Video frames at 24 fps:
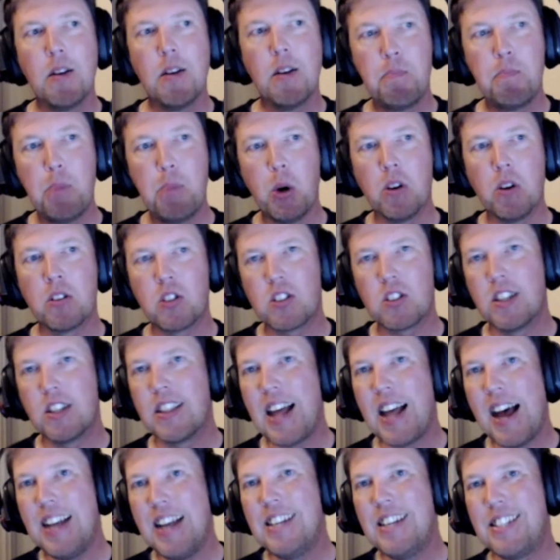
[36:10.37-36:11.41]
But
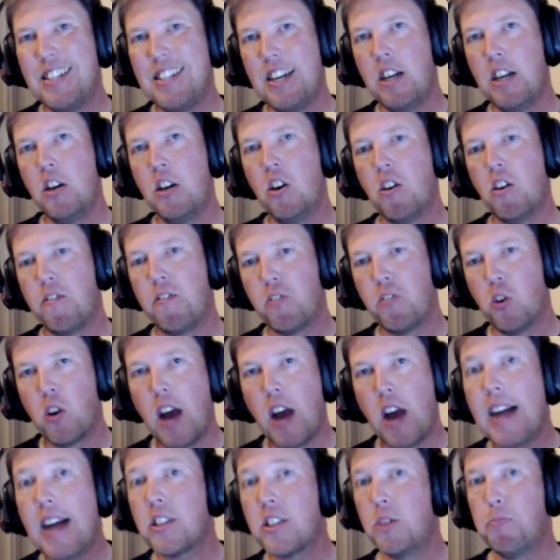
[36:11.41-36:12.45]
that isn't enough, or
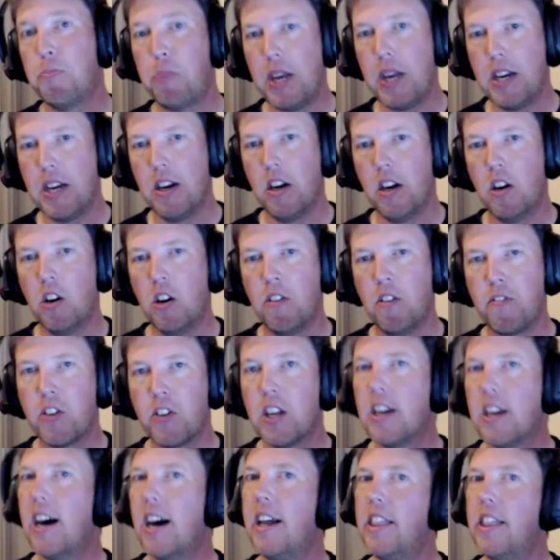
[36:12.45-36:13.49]
it hasn't been enough,
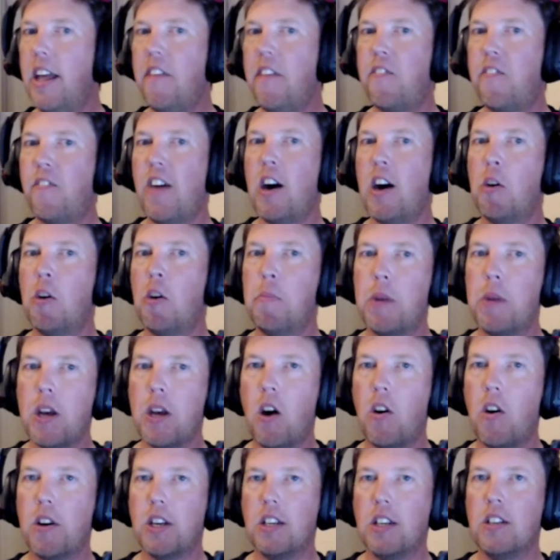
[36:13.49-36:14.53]
and they fell
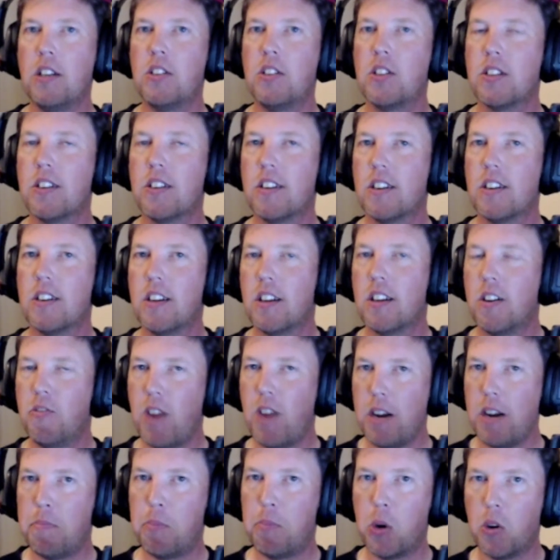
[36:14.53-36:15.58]
behind
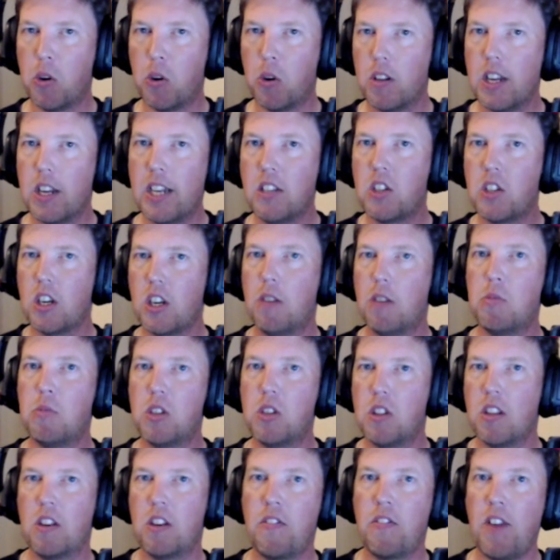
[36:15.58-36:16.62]
Red Bull in terms
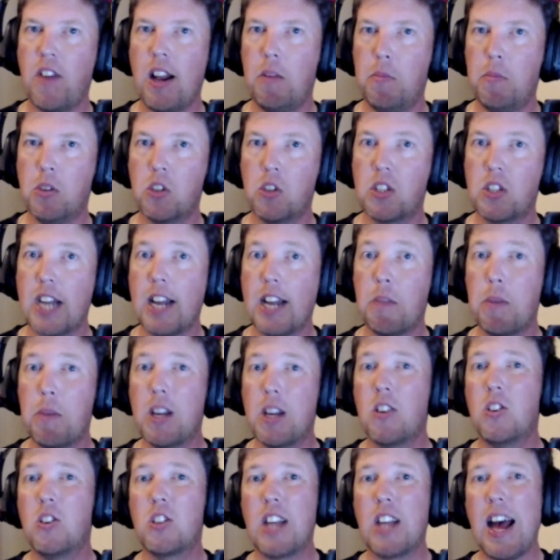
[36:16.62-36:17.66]
of the development state
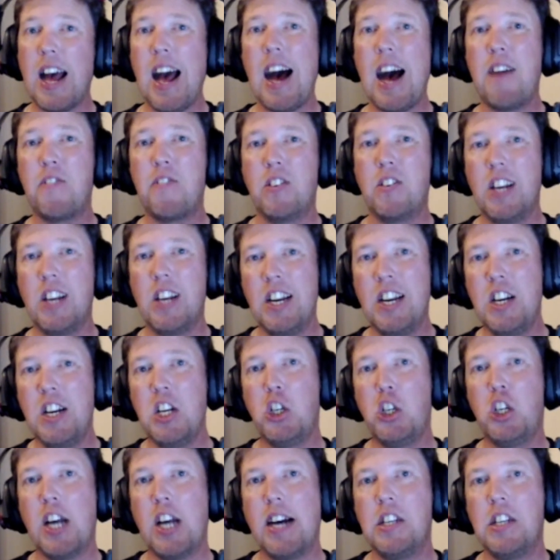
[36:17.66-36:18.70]
because they haven't
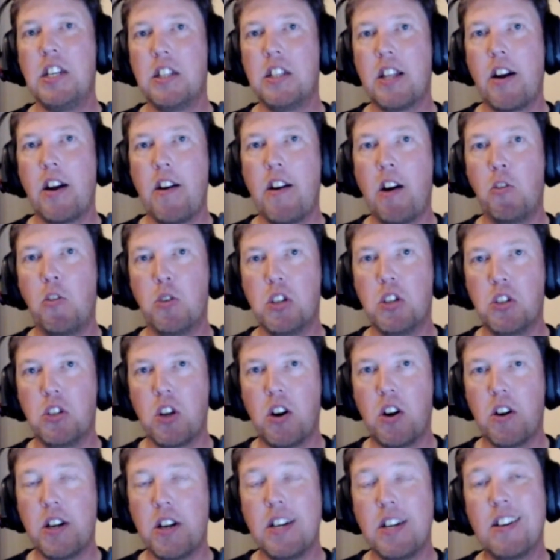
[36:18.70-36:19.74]
initiated their own
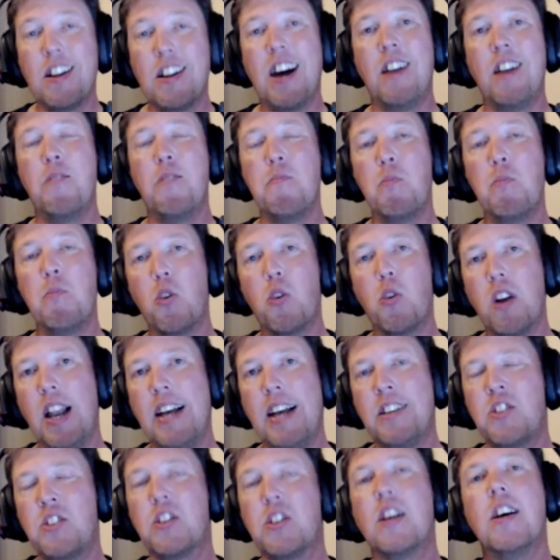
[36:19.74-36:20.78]
design and more or
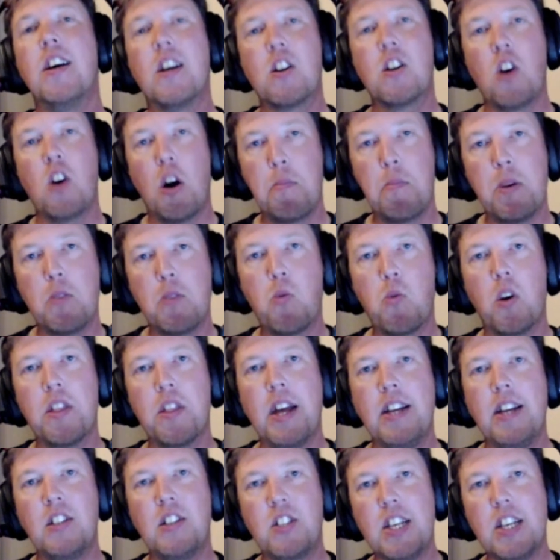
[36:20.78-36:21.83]
less copied what
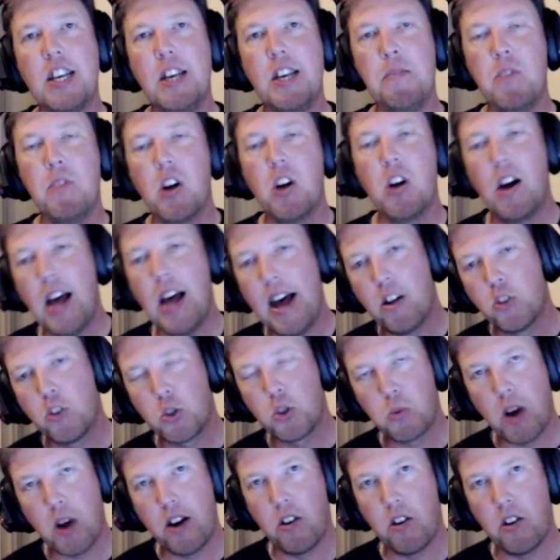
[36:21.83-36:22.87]
they see
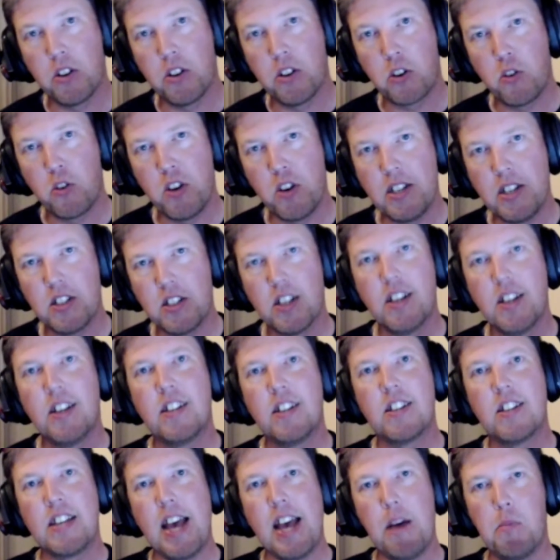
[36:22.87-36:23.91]
elsewhere on the grid
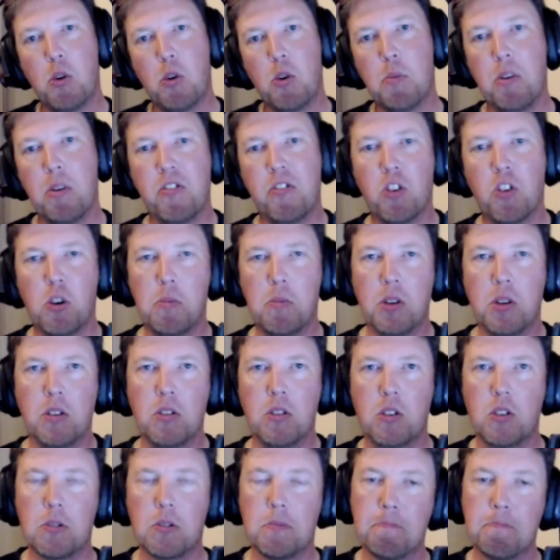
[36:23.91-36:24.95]
to get more
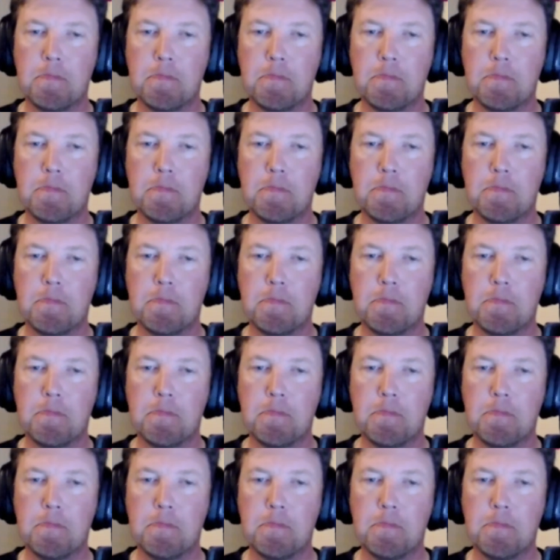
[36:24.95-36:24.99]
performance.